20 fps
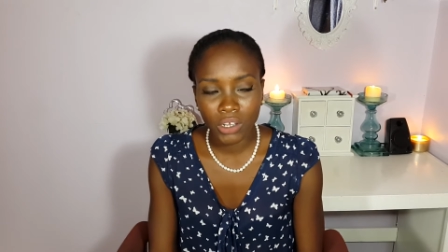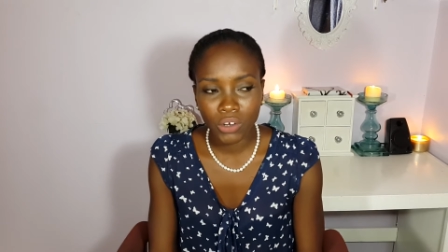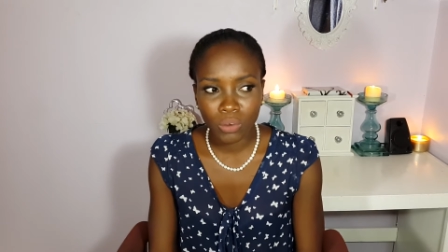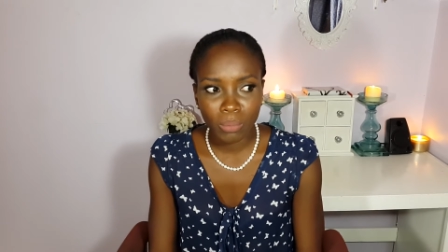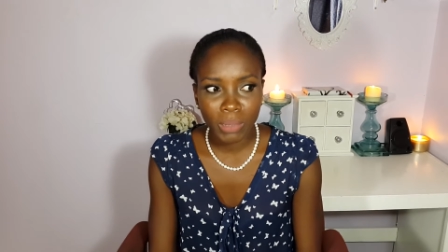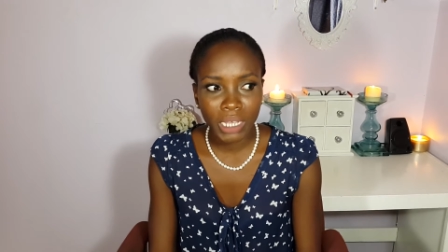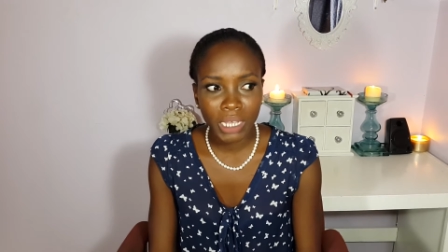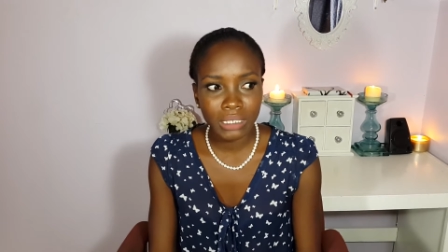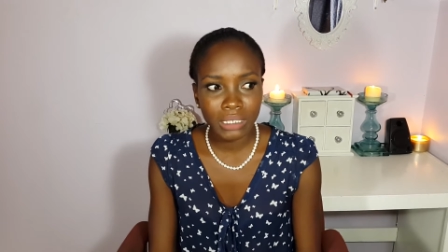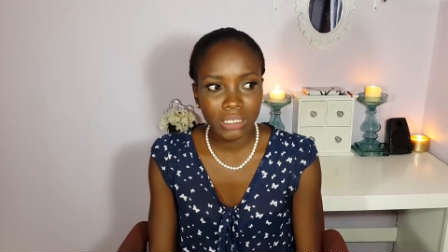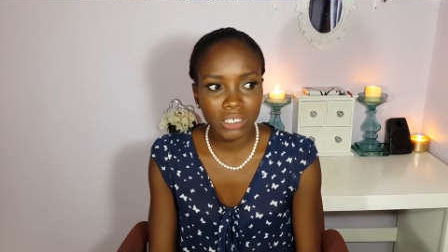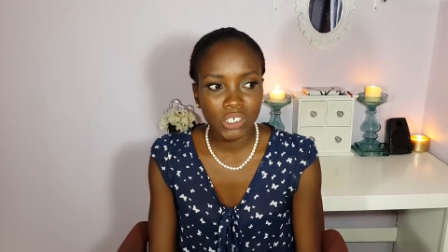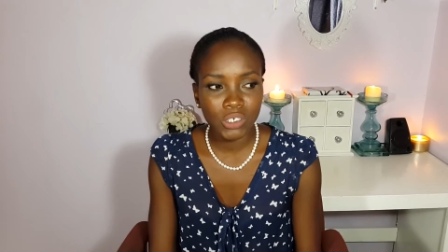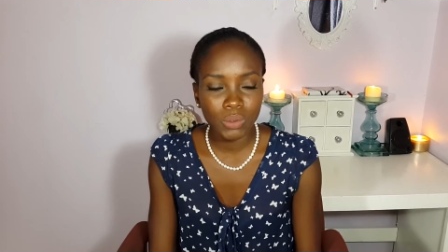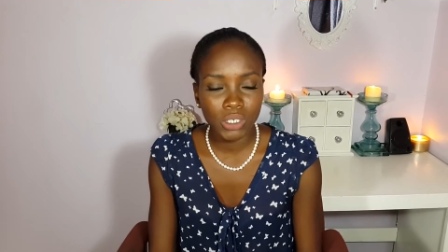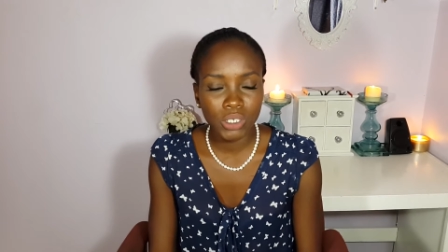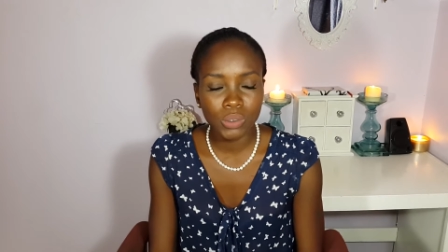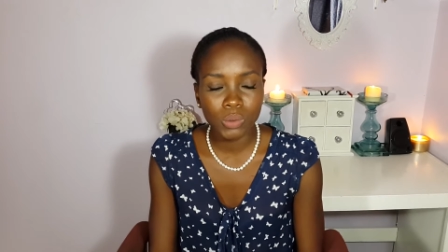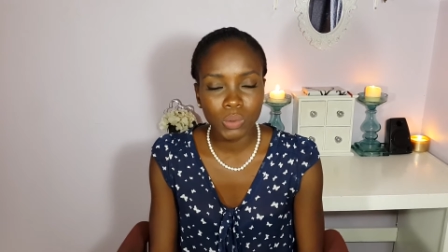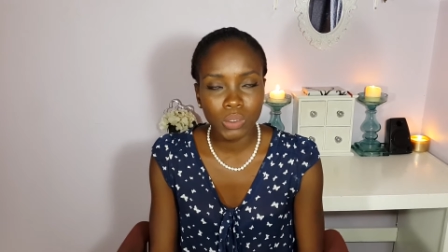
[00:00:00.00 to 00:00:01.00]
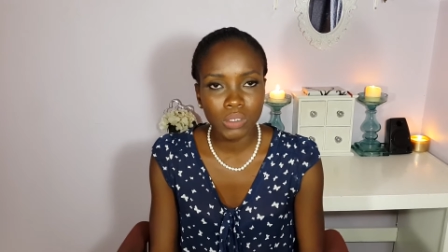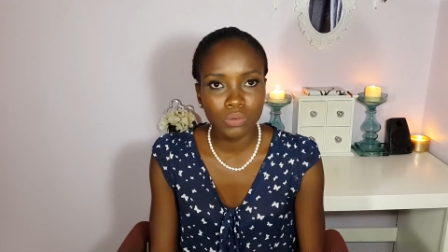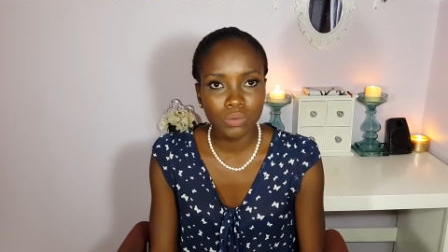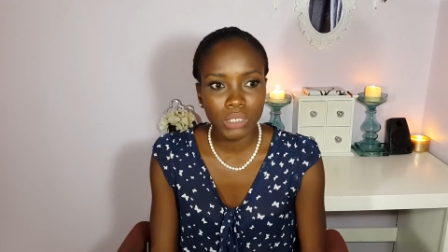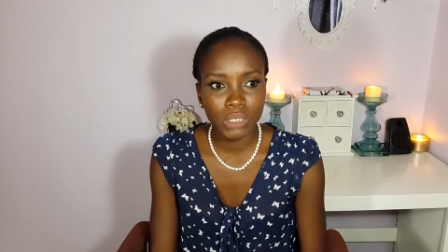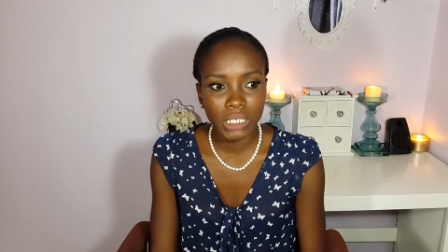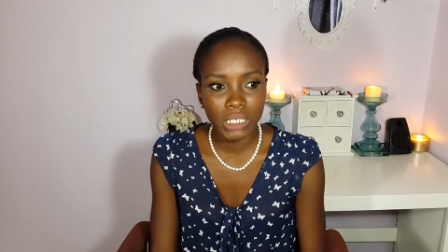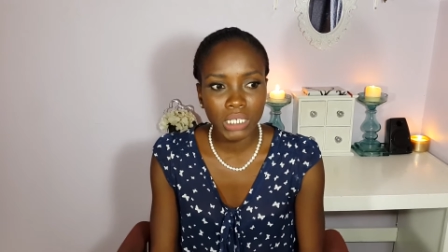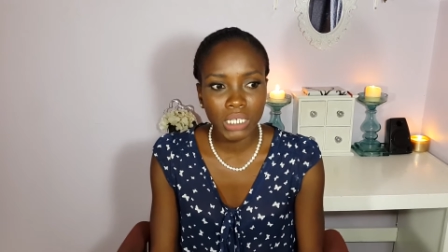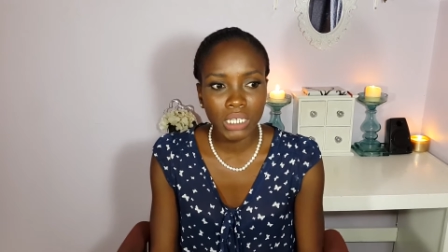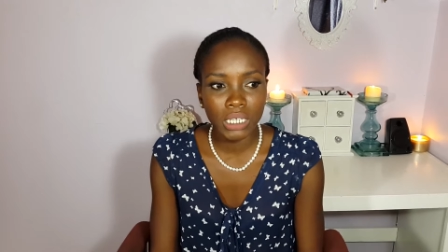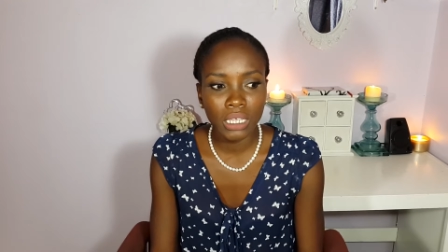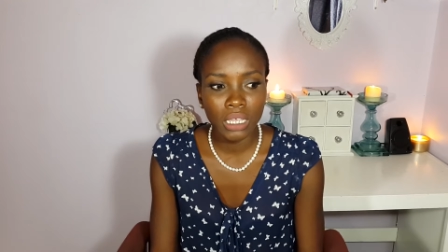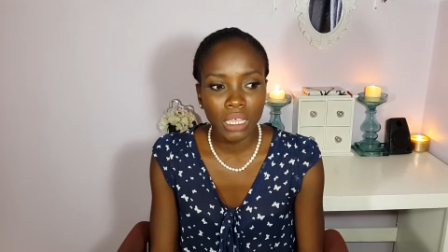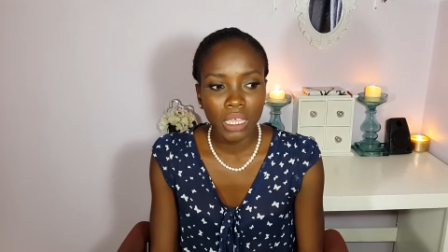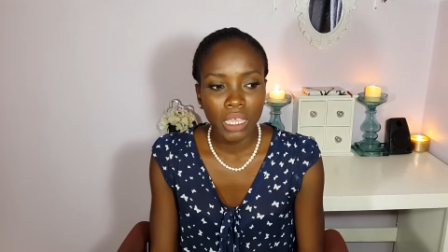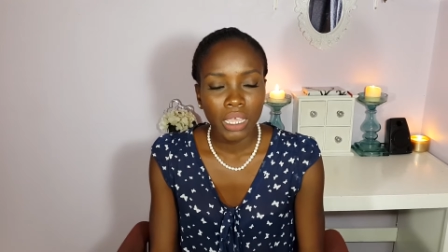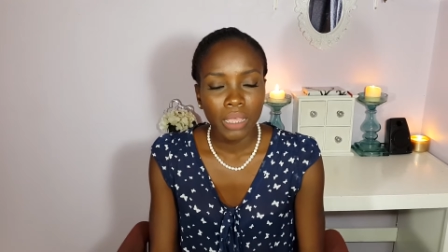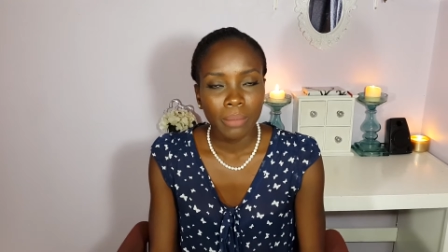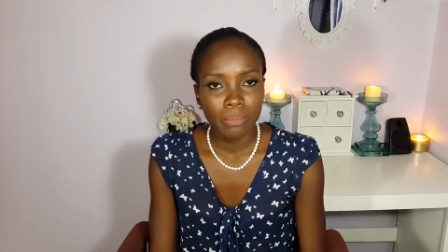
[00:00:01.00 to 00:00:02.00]
You know, my situation was really,
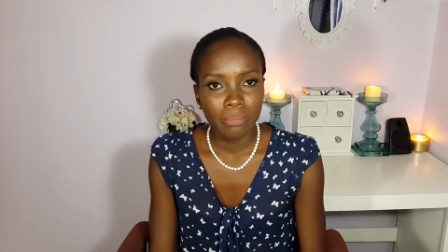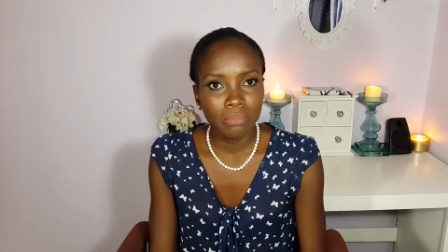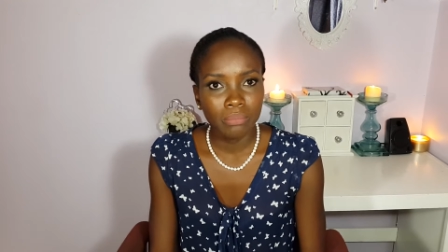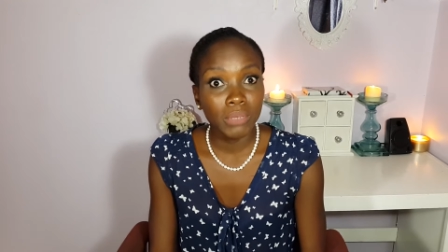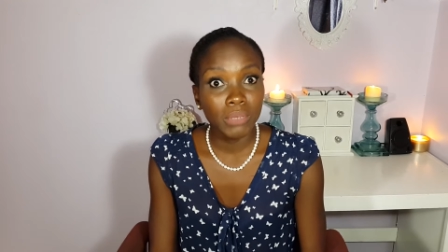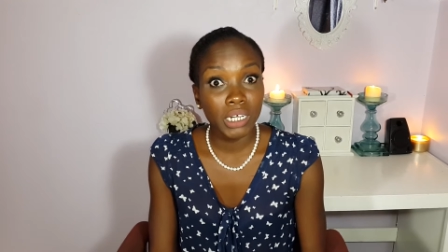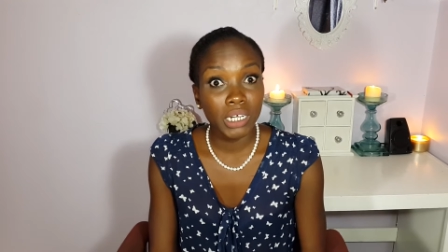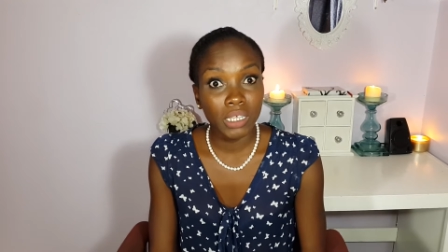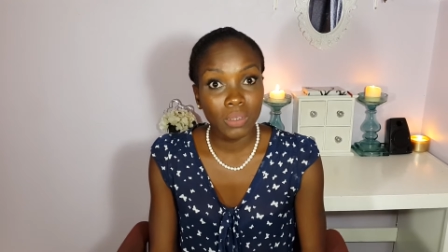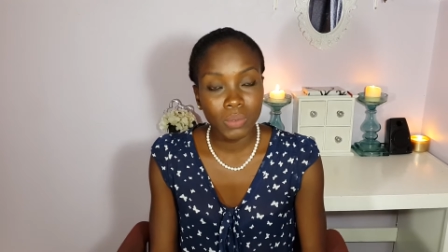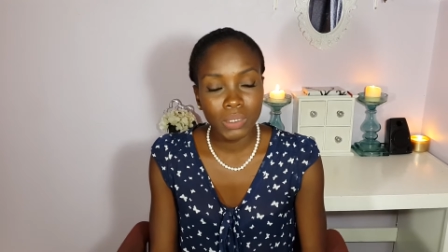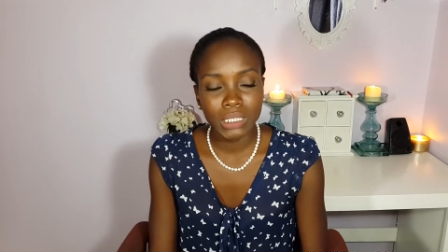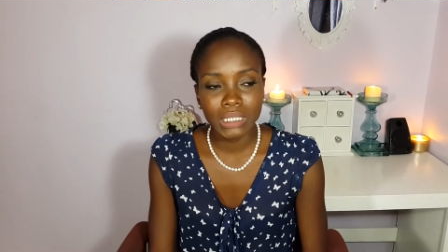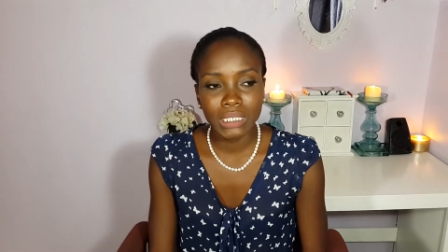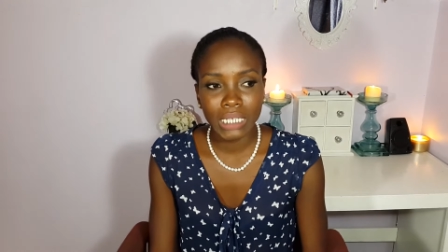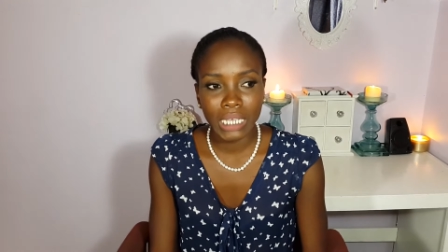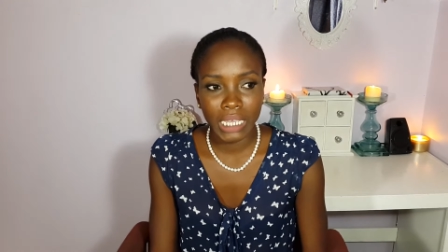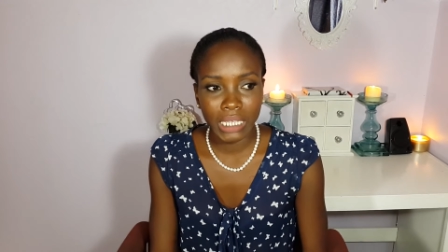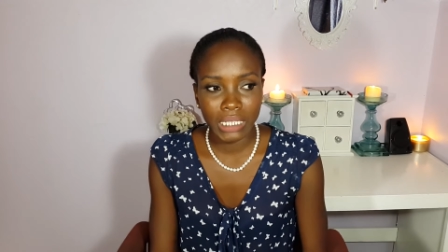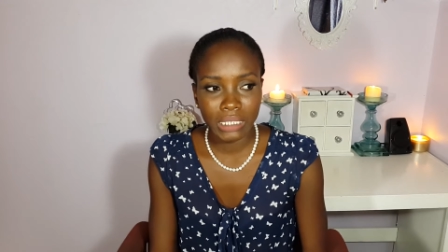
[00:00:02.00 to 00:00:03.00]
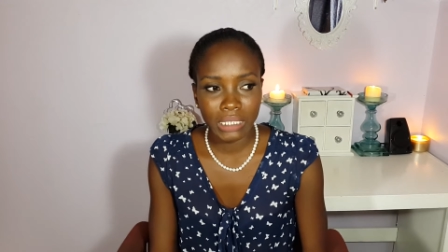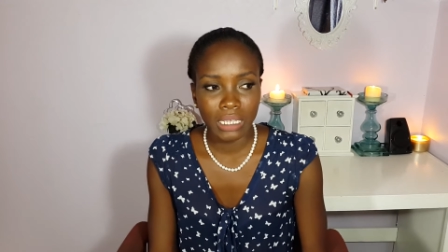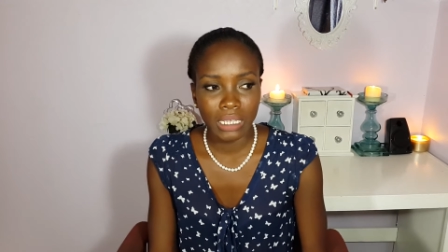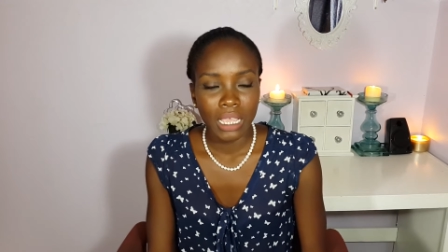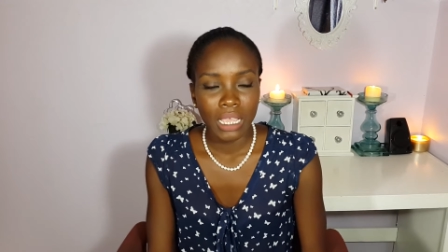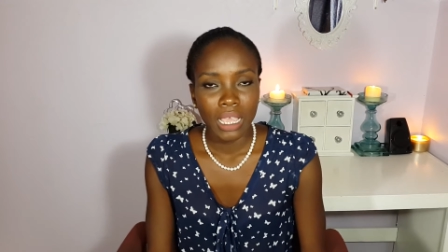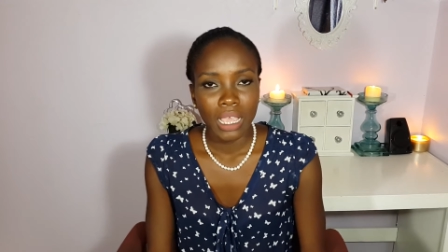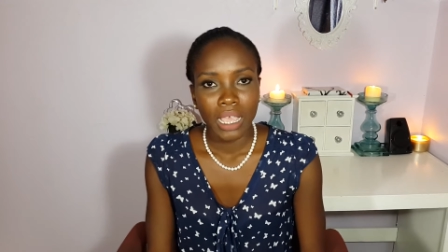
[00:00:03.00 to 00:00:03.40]
money was tight.